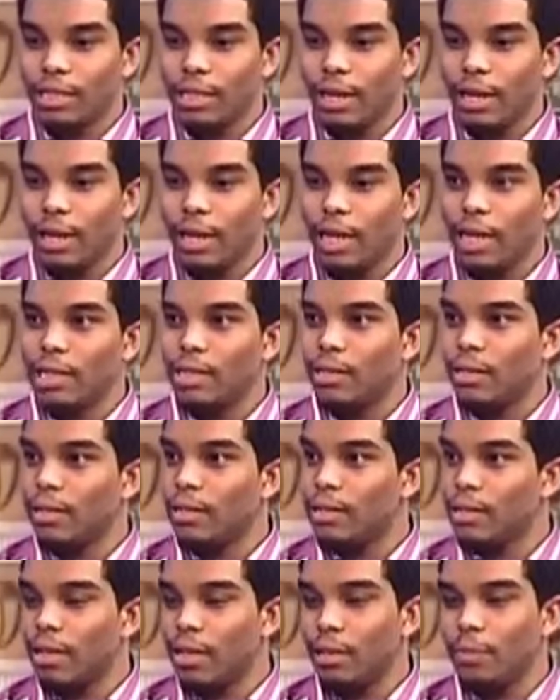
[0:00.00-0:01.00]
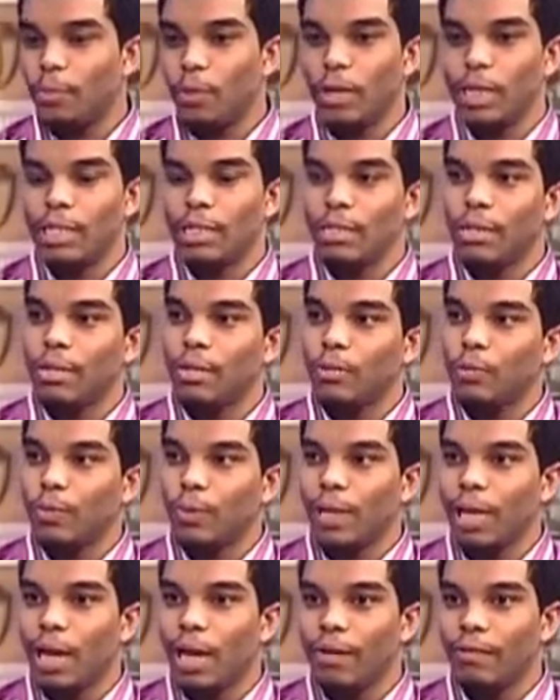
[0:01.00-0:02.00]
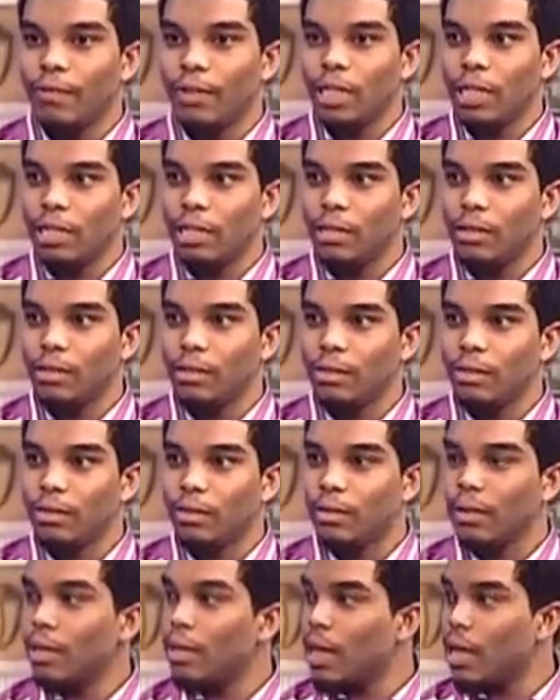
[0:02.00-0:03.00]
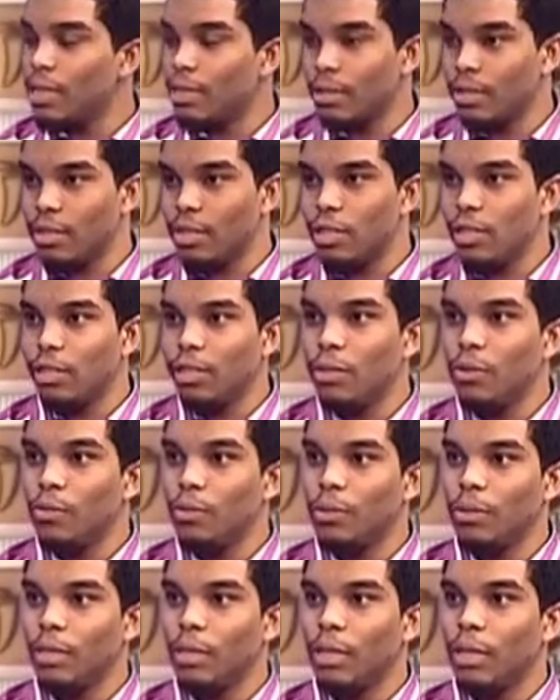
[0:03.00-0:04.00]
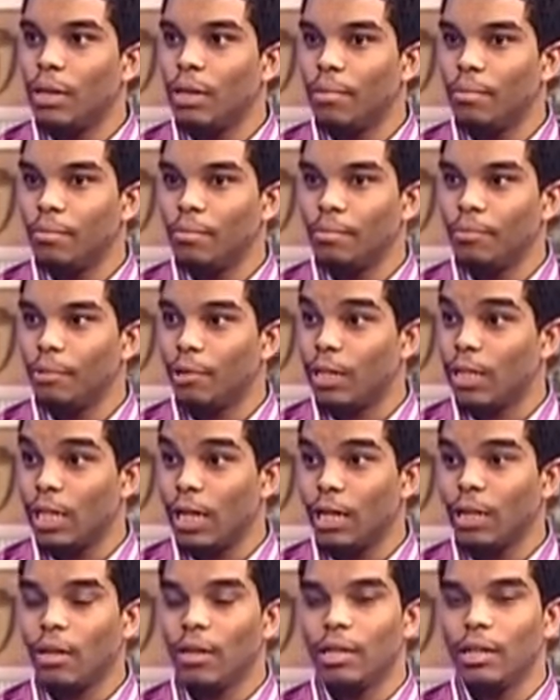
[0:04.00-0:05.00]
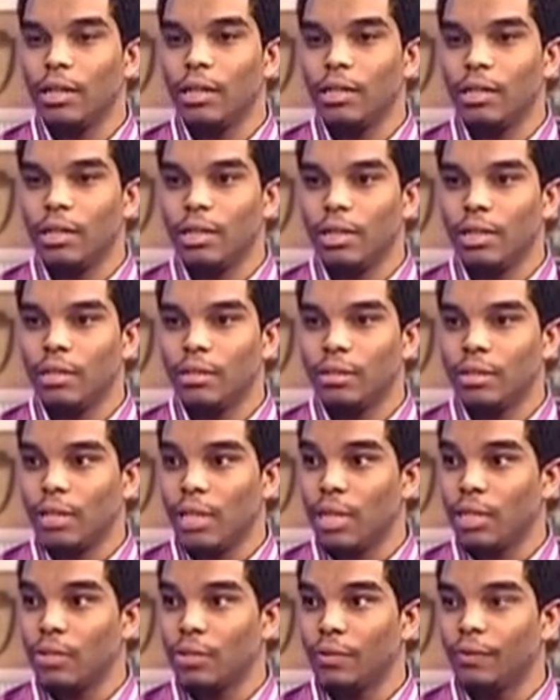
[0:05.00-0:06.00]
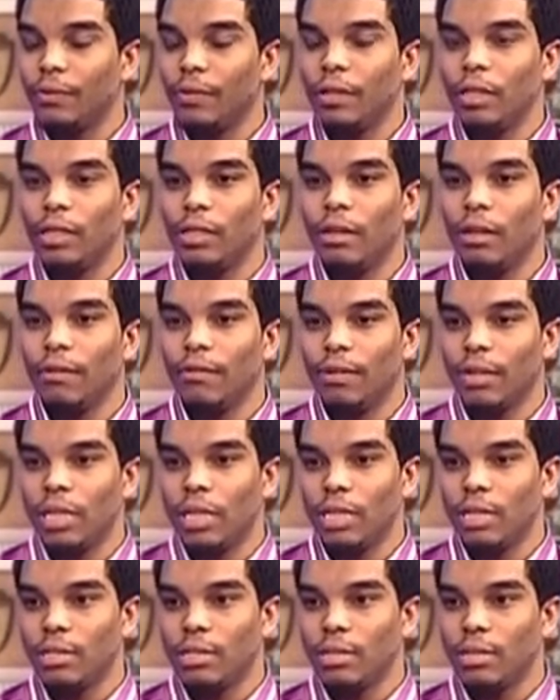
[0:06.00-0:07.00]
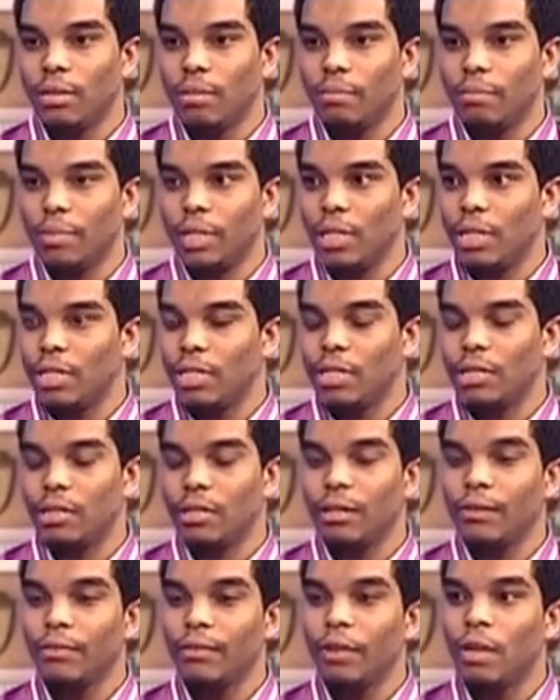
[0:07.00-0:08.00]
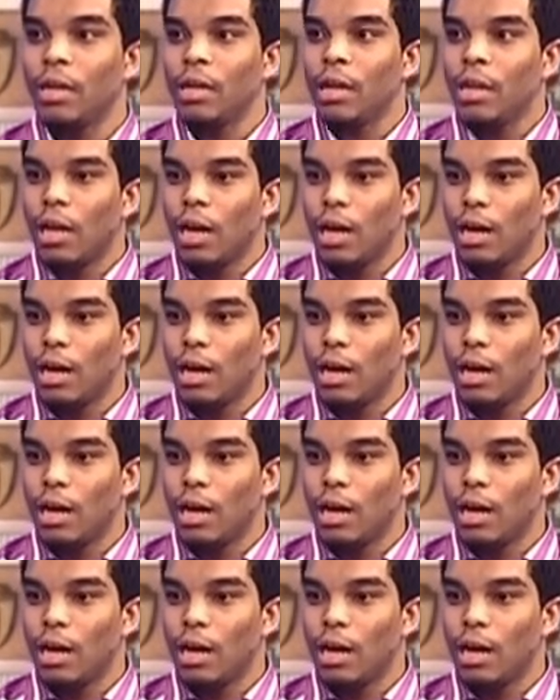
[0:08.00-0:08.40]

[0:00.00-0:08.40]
this year, as Lizelle pointed out, we have the SDG goal project under the CSO for Good Governance initiative.